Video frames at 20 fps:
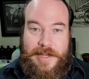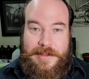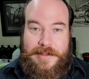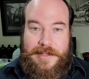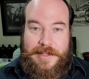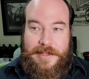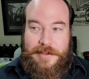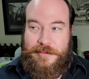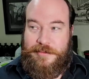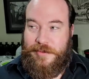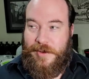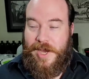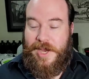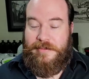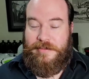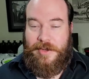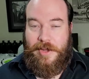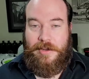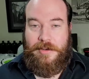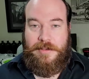at the
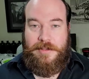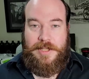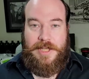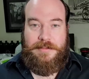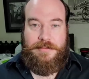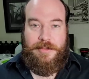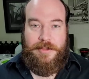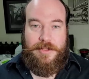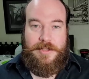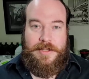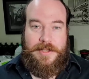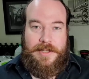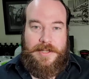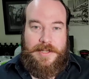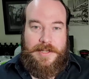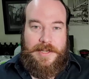$5 level,